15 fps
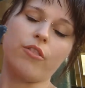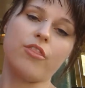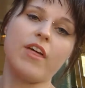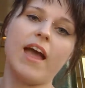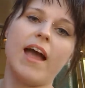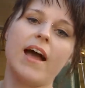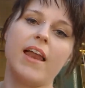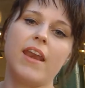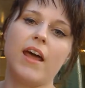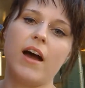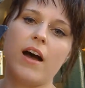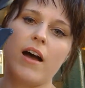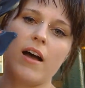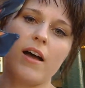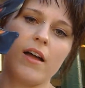than
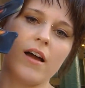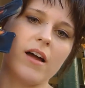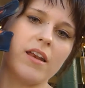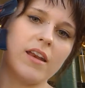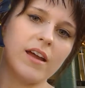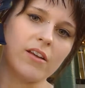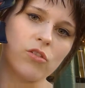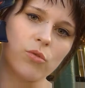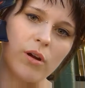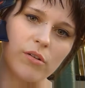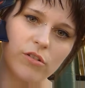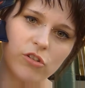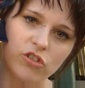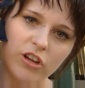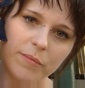a nice
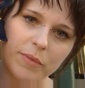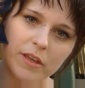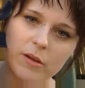rounded shape that